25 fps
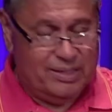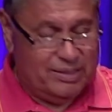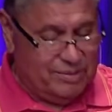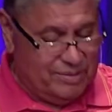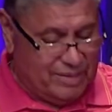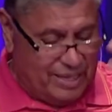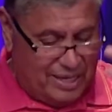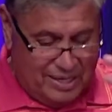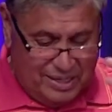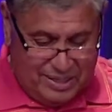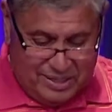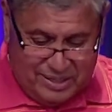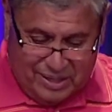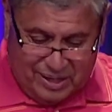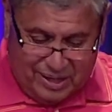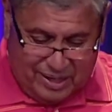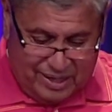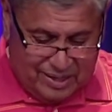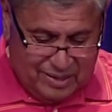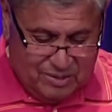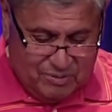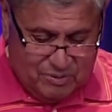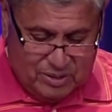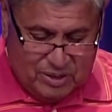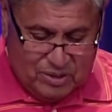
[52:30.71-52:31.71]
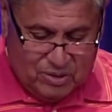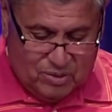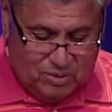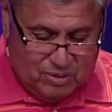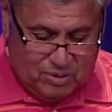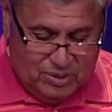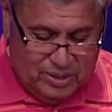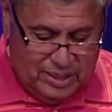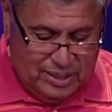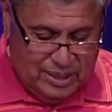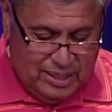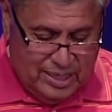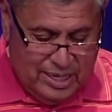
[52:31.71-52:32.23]
thank God. And we can
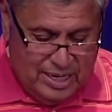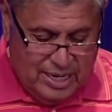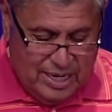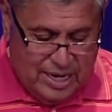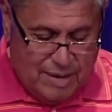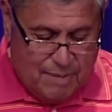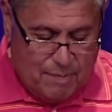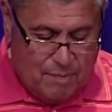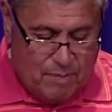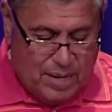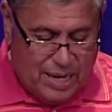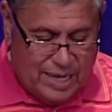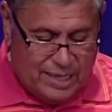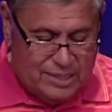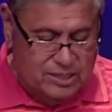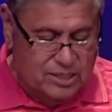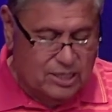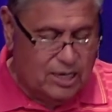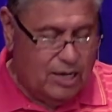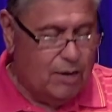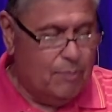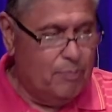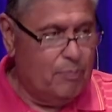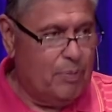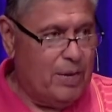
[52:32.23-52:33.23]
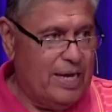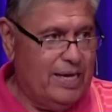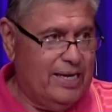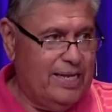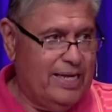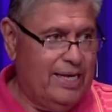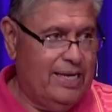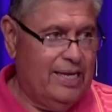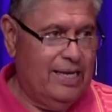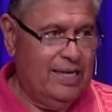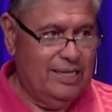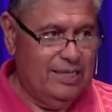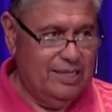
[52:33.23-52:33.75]
only imagine how bad
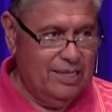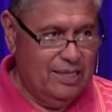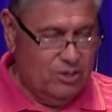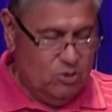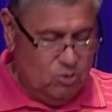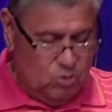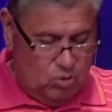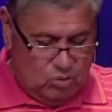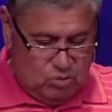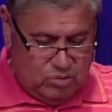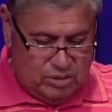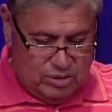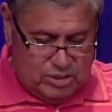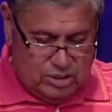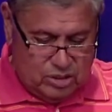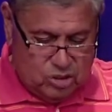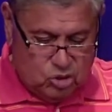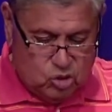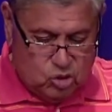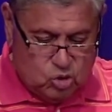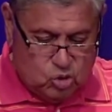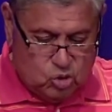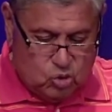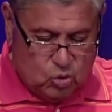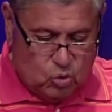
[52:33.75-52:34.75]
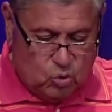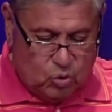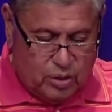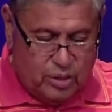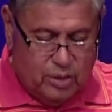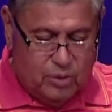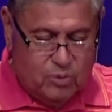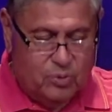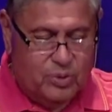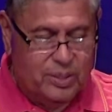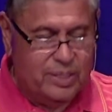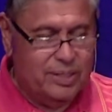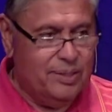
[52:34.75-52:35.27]
a, quote, destroying
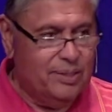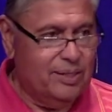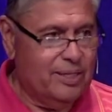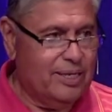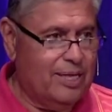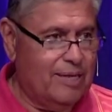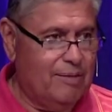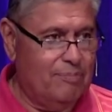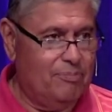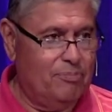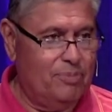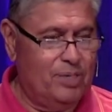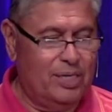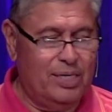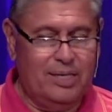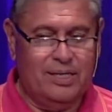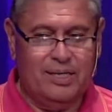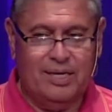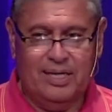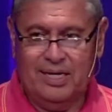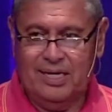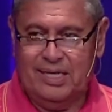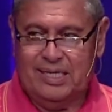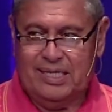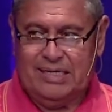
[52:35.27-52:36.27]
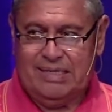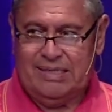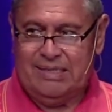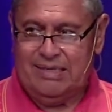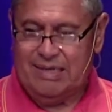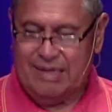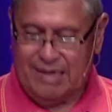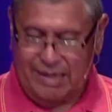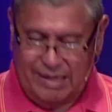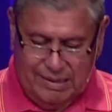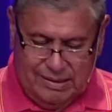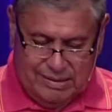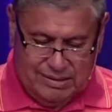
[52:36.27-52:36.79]
wind can be.
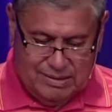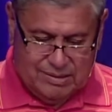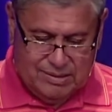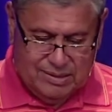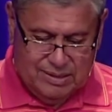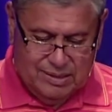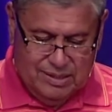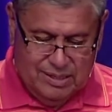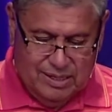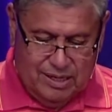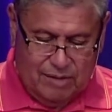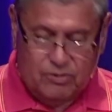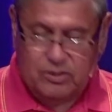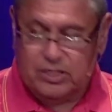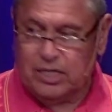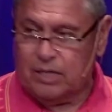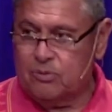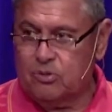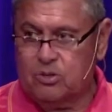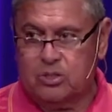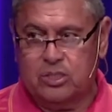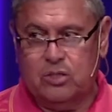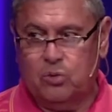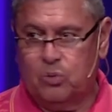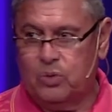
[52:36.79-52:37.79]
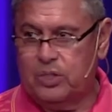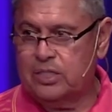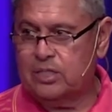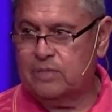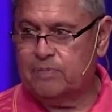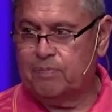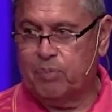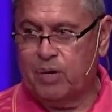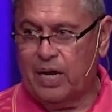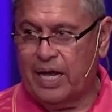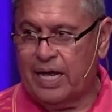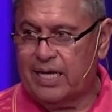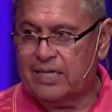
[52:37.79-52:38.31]
Yikes. Every time those winds
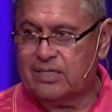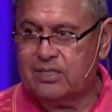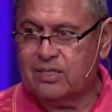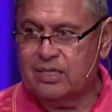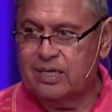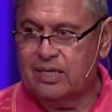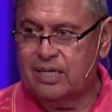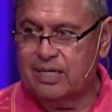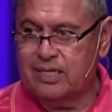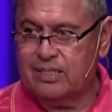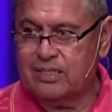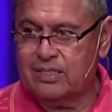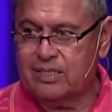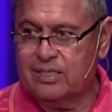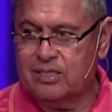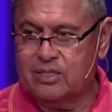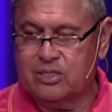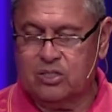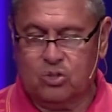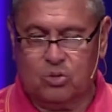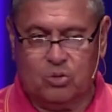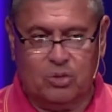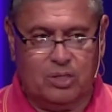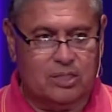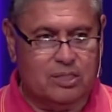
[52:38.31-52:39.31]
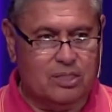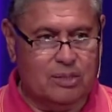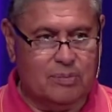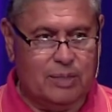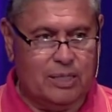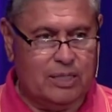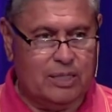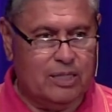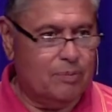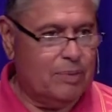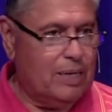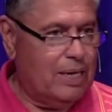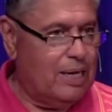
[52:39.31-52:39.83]
blast against and these thrusts come, I
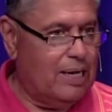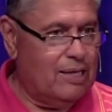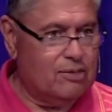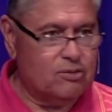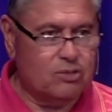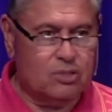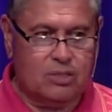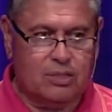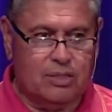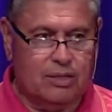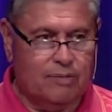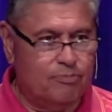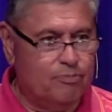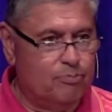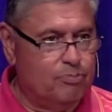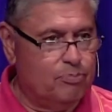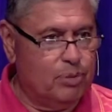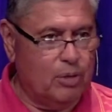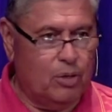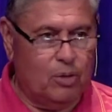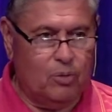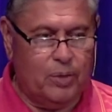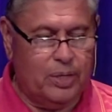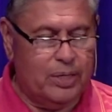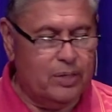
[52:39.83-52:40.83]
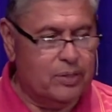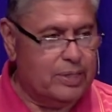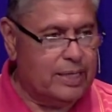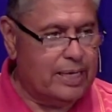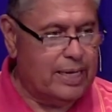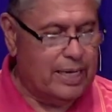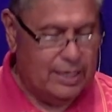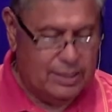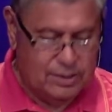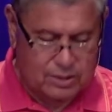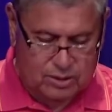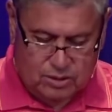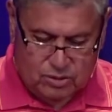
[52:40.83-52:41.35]
think my house is going to blow away to
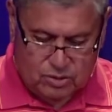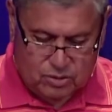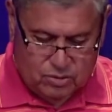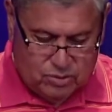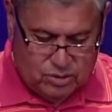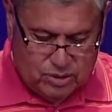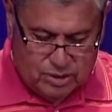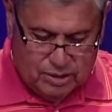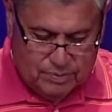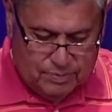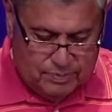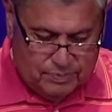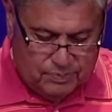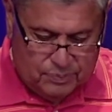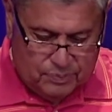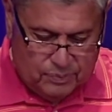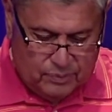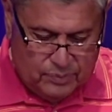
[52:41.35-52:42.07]
Kansas or something.